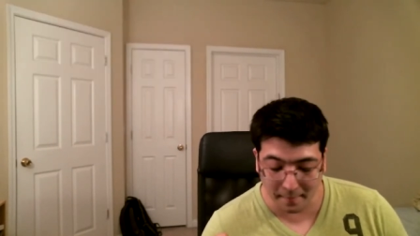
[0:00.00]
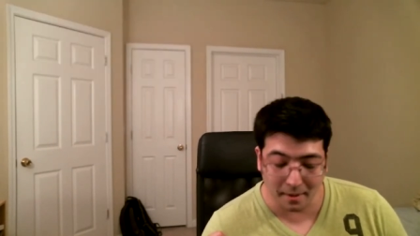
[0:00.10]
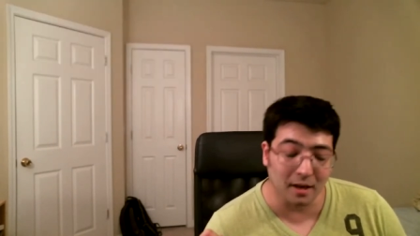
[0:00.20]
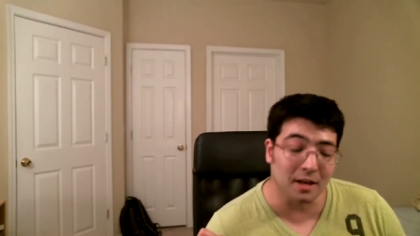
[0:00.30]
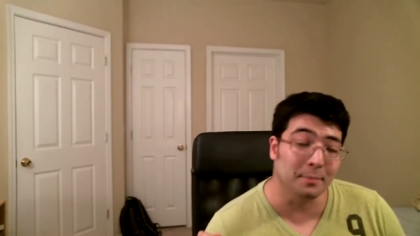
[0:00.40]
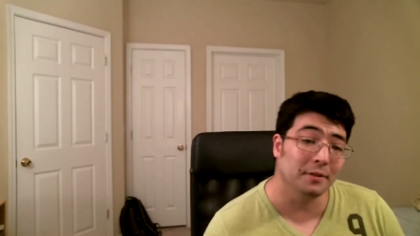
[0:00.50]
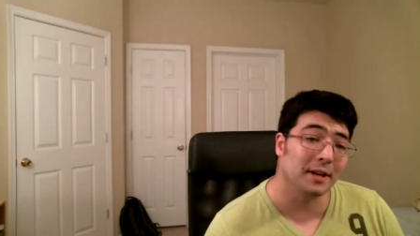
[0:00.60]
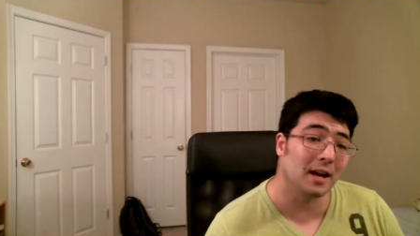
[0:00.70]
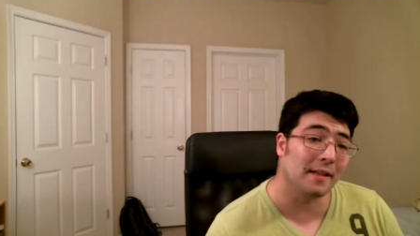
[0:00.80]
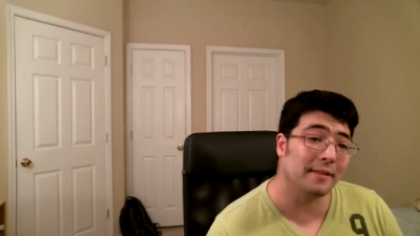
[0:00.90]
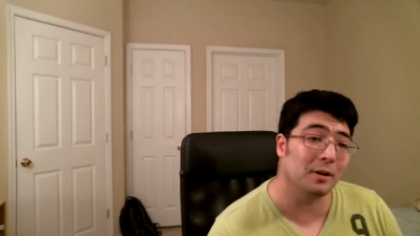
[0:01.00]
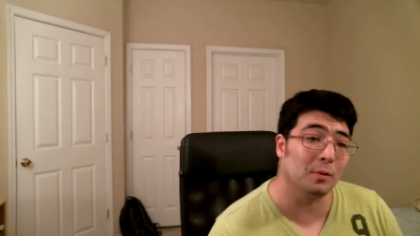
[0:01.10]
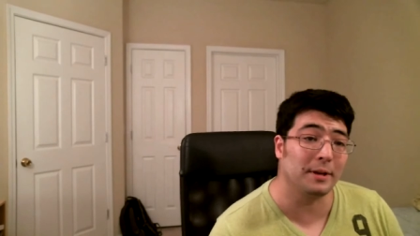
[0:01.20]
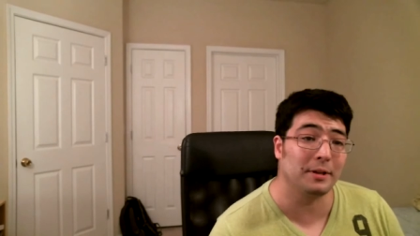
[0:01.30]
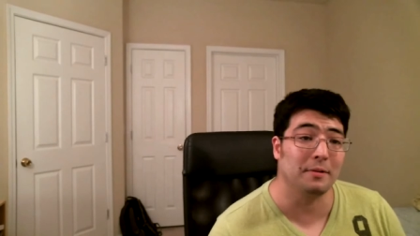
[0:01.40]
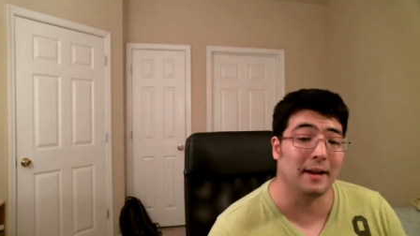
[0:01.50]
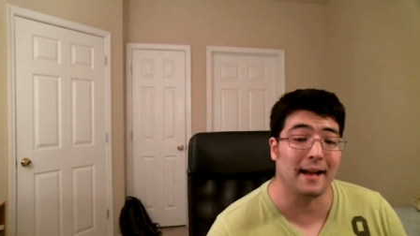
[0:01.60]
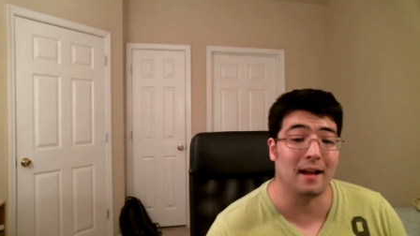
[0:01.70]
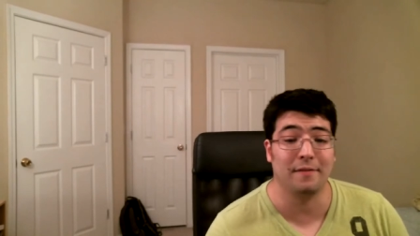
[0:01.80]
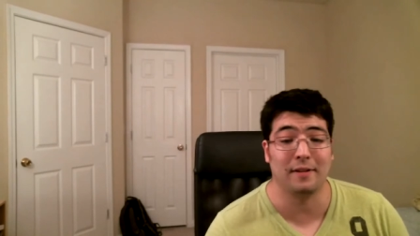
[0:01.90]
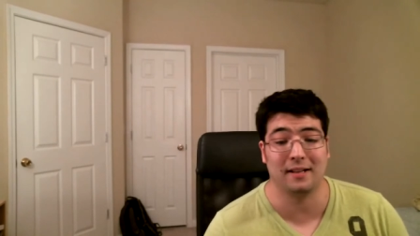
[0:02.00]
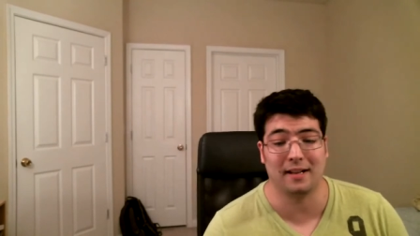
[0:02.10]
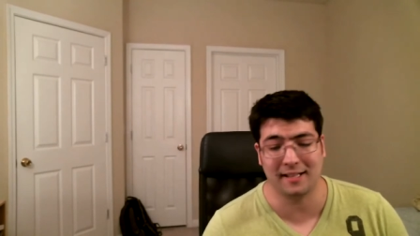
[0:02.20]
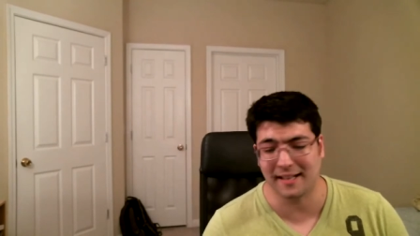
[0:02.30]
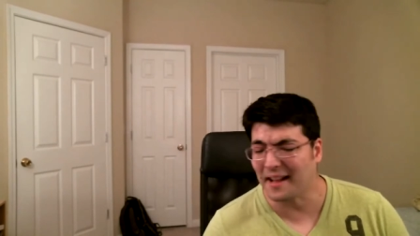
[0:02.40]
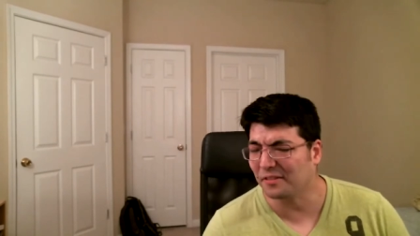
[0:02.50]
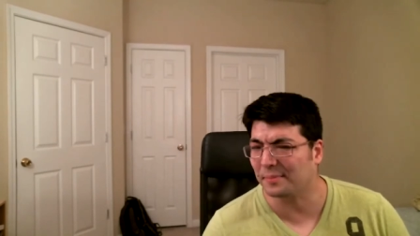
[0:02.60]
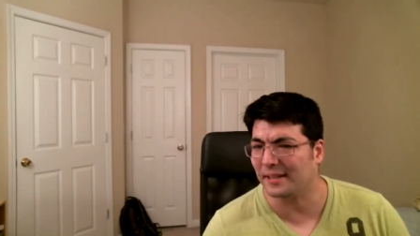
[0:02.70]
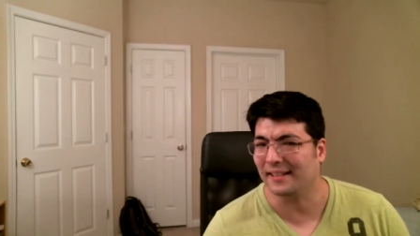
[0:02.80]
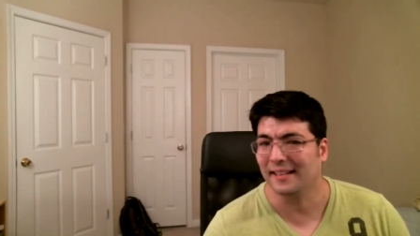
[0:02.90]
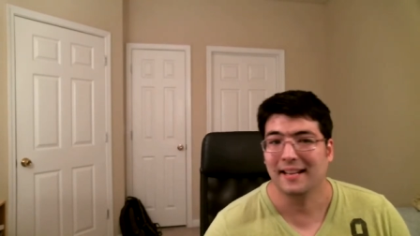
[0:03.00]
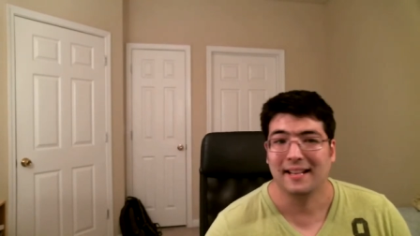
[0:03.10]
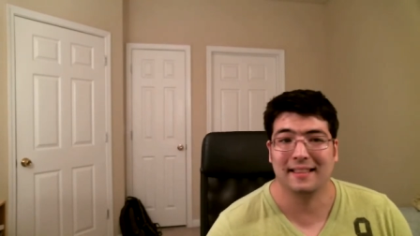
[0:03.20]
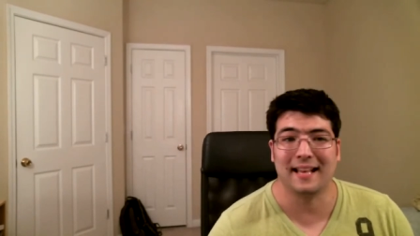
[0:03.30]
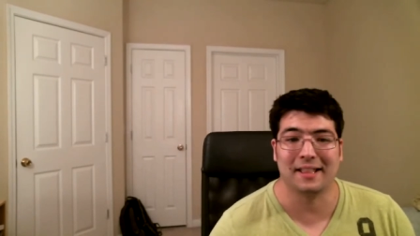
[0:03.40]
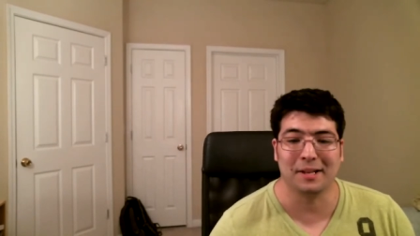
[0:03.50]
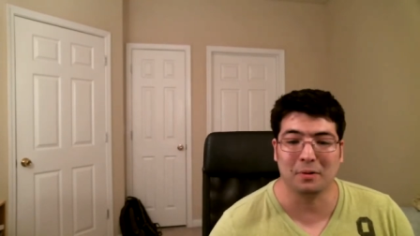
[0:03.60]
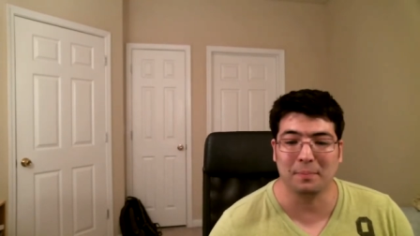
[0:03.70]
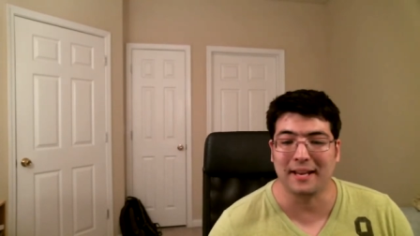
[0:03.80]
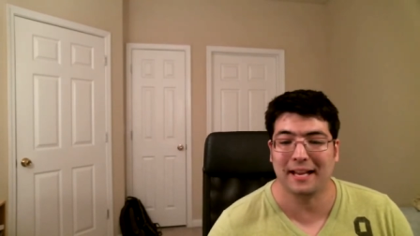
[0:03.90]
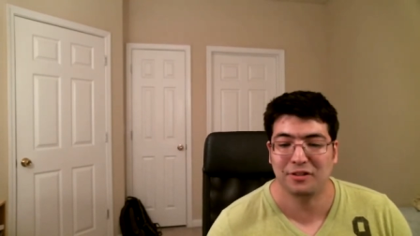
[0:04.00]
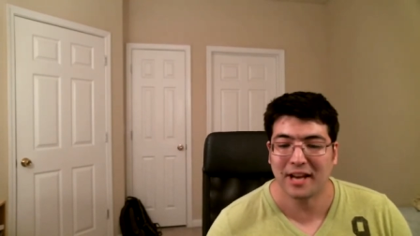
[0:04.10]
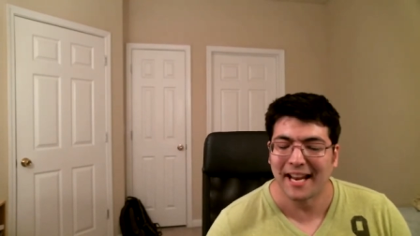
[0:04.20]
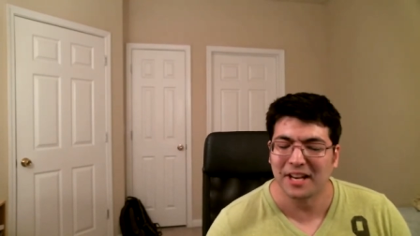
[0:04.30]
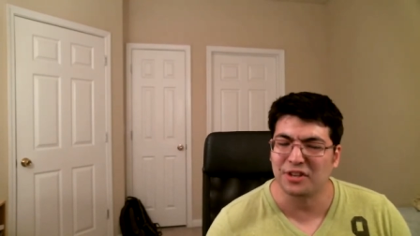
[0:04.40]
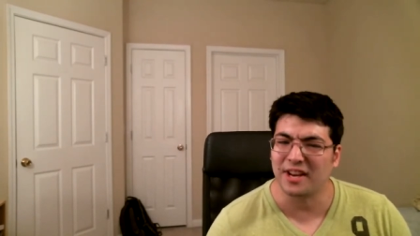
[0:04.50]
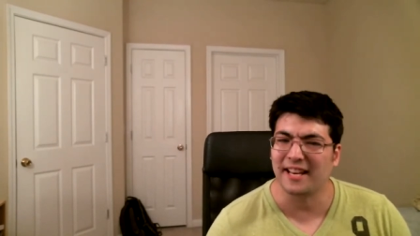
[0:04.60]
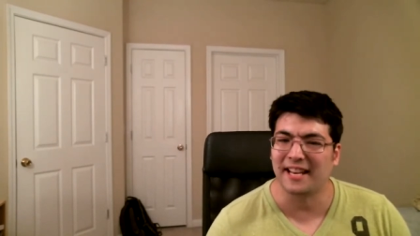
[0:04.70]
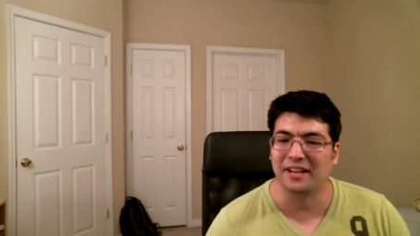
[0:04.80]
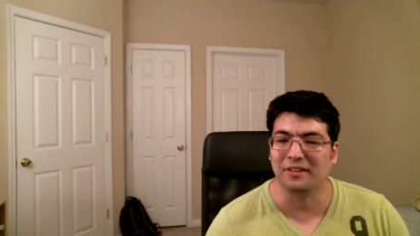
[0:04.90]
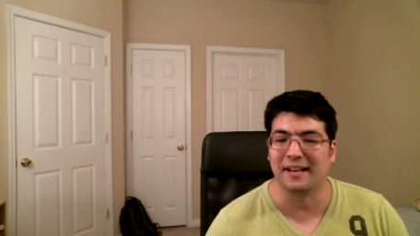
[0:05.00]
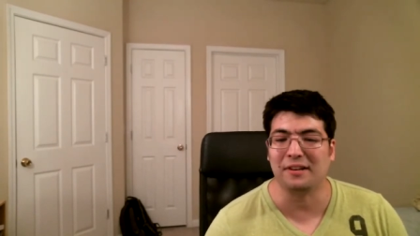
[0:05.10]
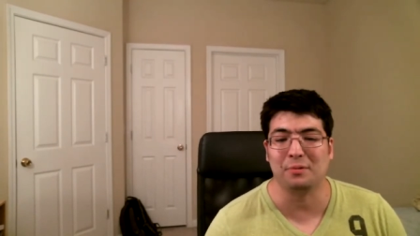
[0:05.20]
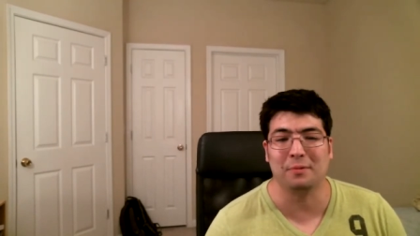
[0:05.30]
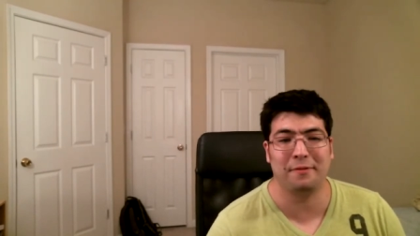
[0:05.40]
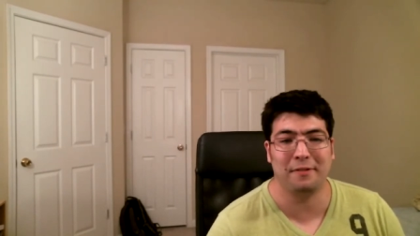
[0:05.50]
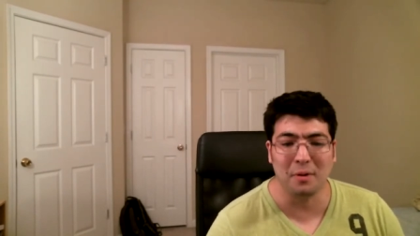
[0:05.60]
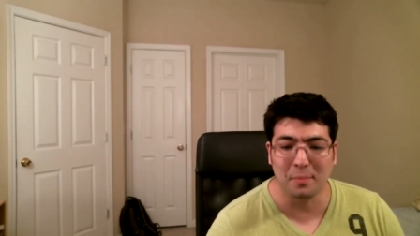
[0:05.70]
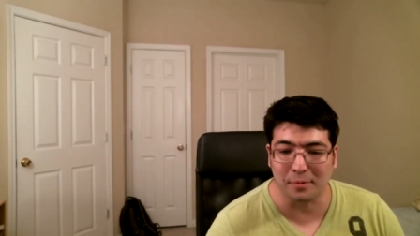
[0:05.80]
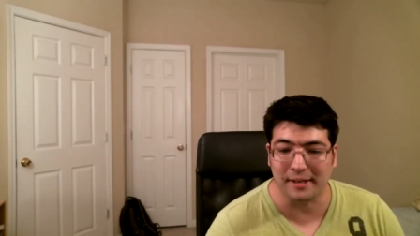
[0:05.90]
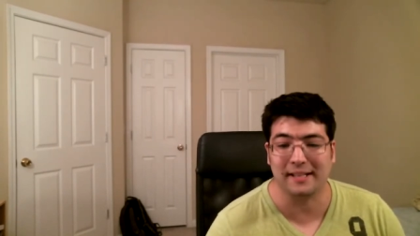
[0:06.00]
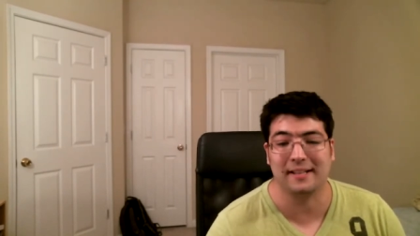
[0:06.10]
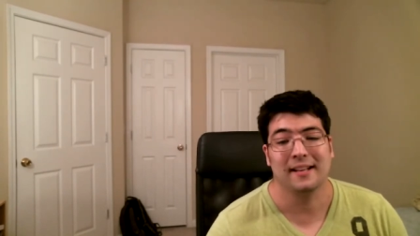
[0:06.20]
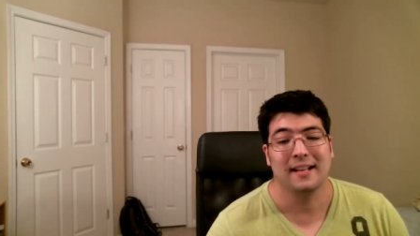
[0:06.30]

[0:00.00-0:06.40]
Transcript: All right, moving on though, we do have an announcement that there will be a Jackie Chan International Film Week